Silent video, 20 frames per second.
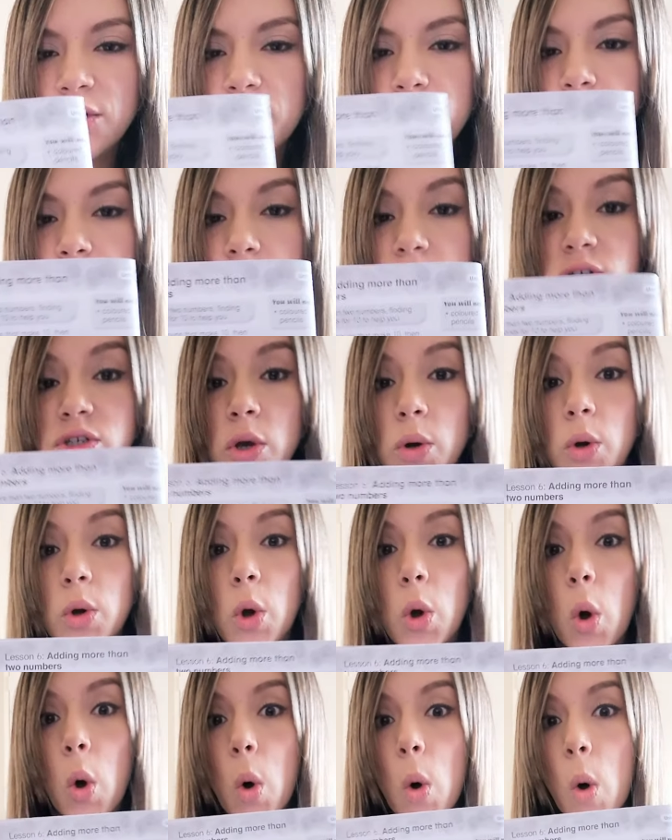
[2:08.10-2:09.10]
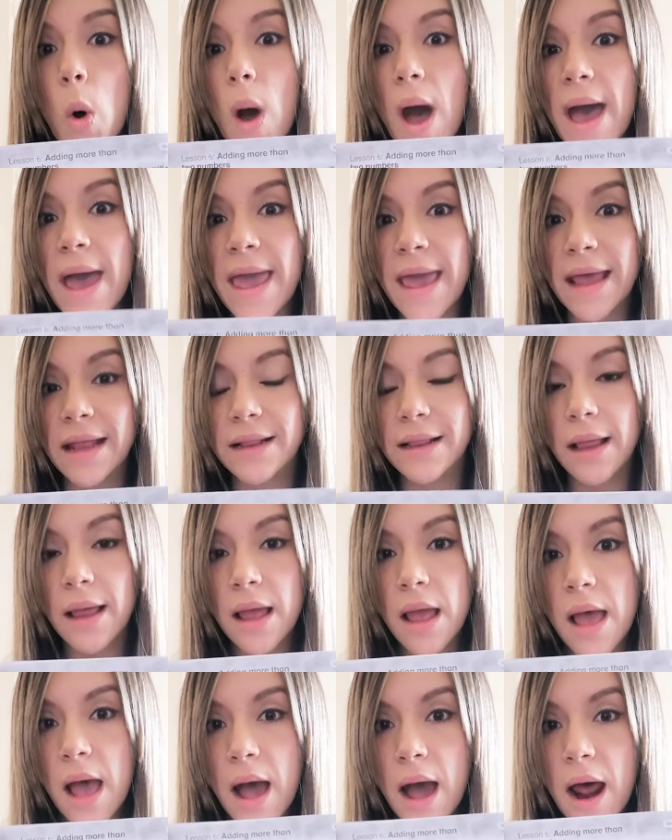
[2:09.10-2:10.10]
your book, so go ahead,
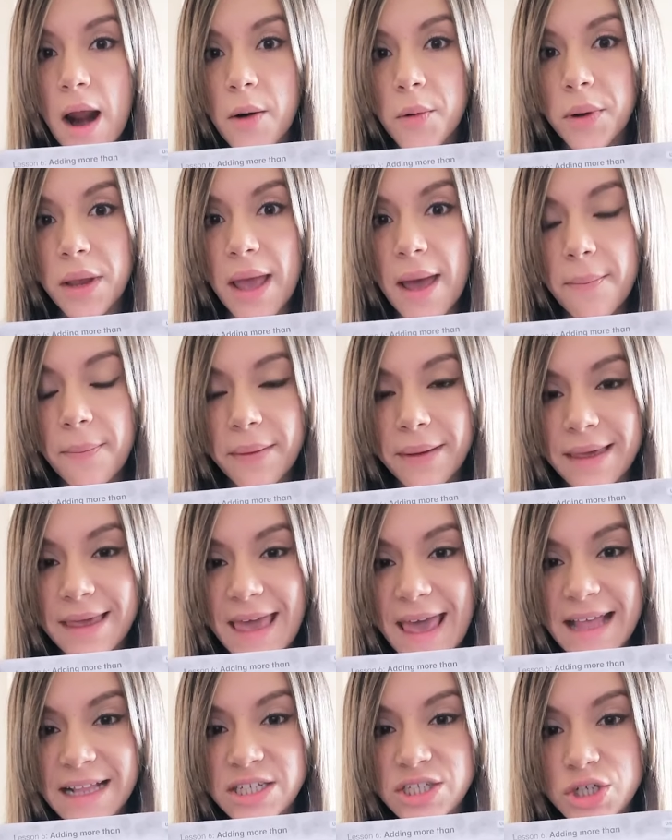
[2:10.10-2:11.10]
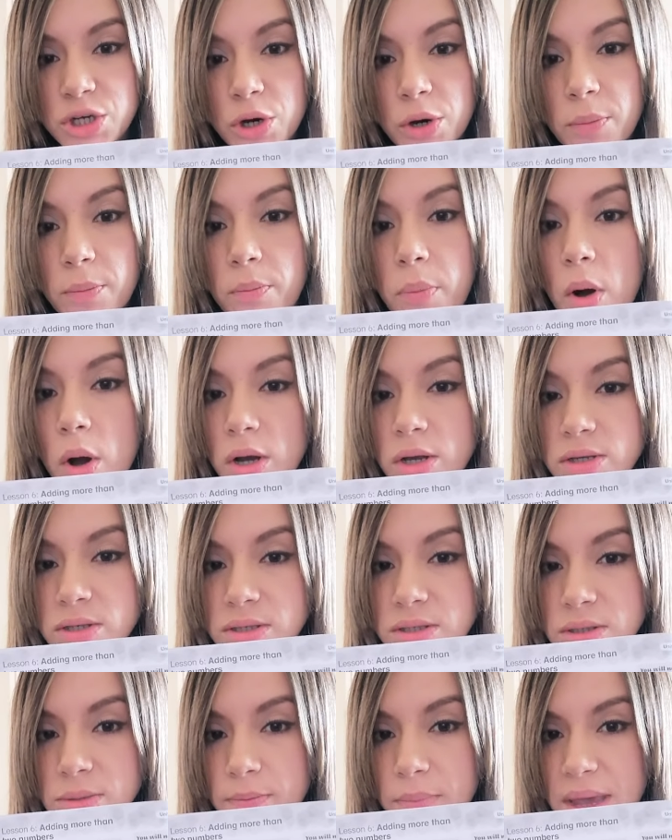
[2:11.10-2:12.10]
hurry up, get your
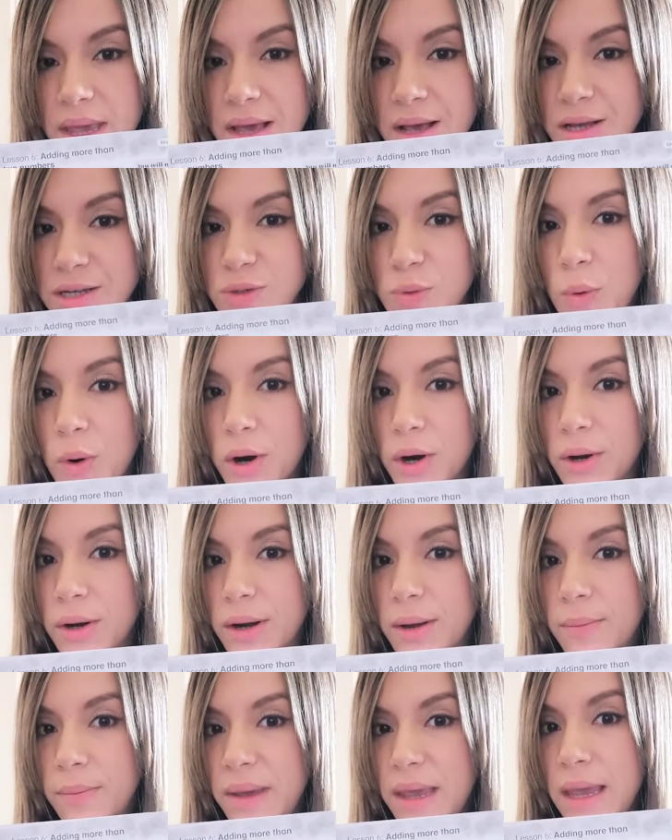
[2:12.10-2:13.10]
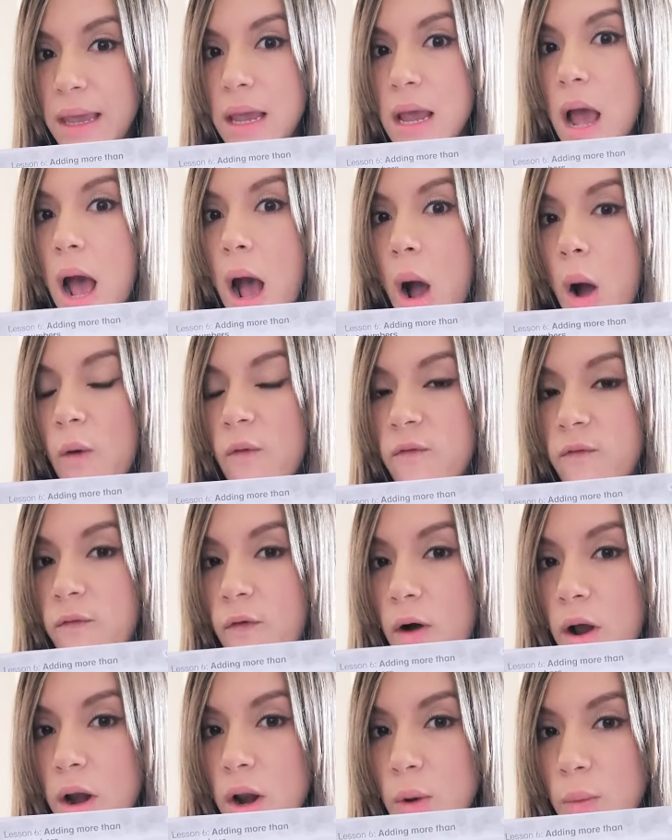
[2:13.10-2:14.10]
books, because we're gonna be
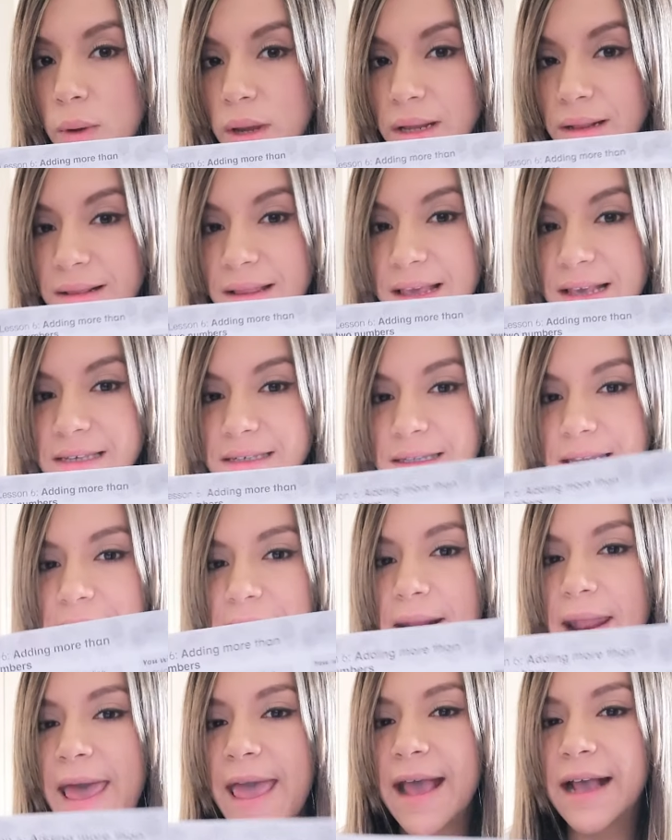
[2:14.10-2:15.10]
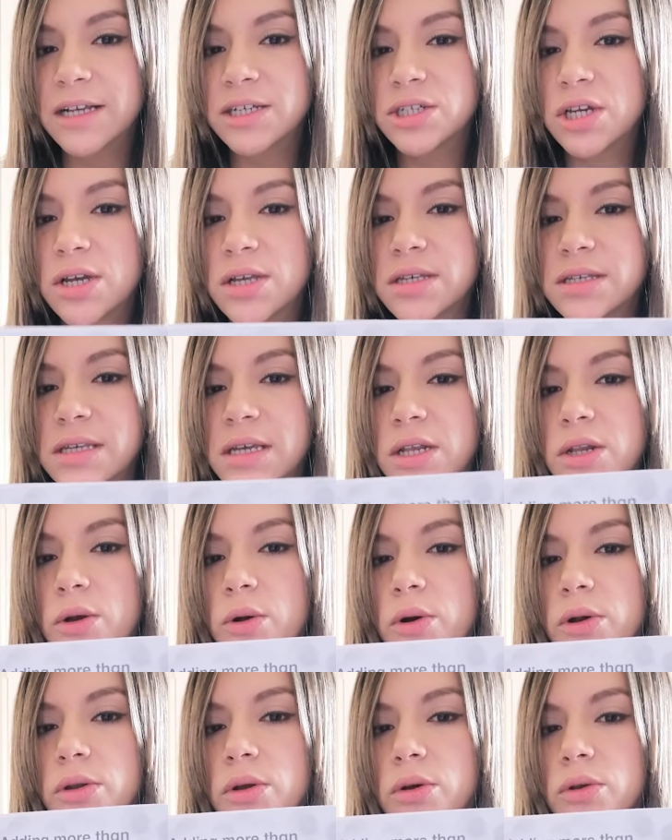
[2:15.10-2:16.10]
following these directions in
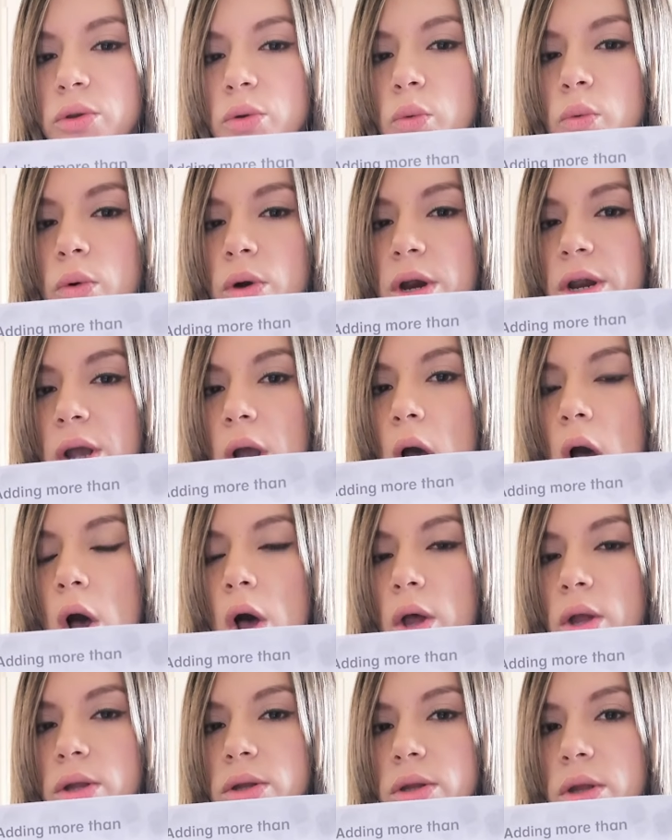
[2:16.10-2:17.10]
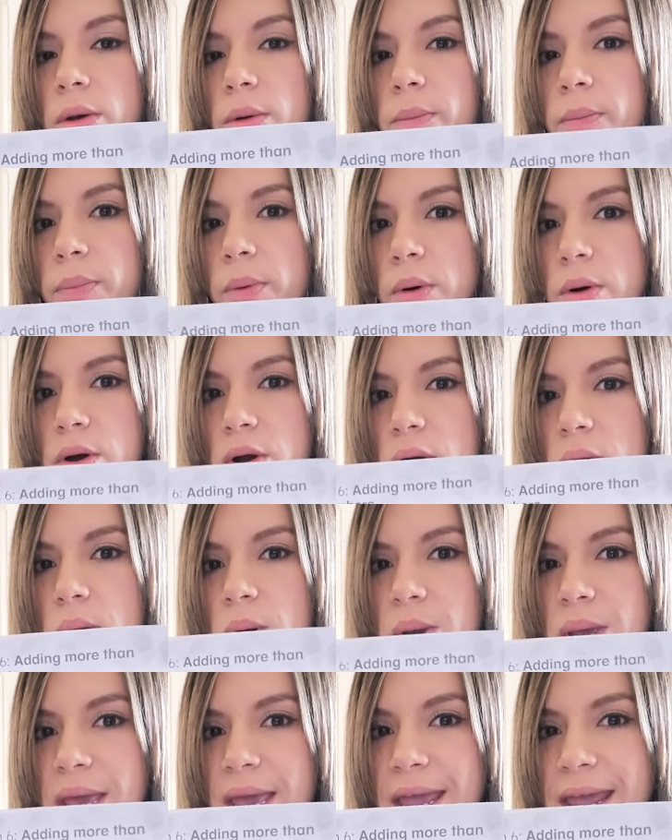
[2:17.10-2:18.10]
order to work on the book,
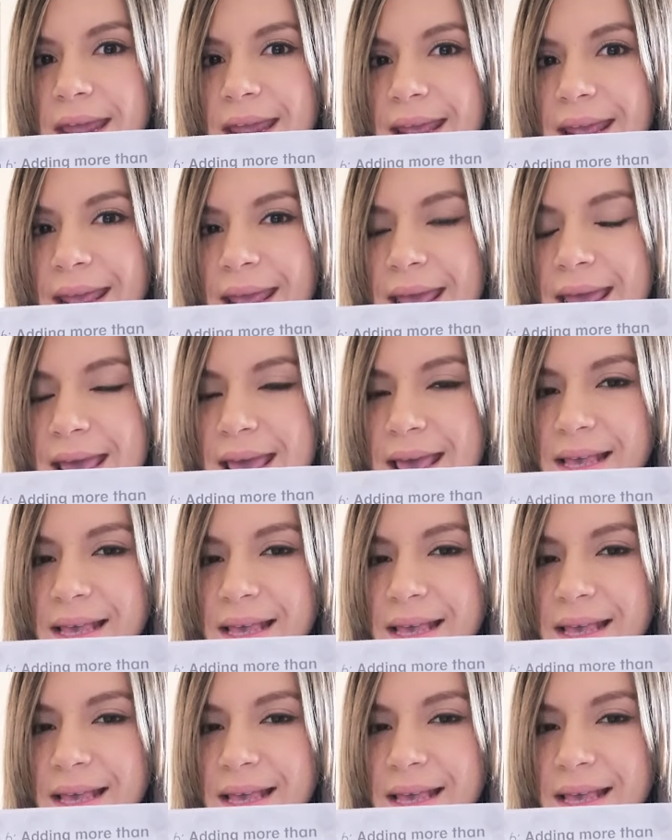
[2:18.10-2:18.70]
okay?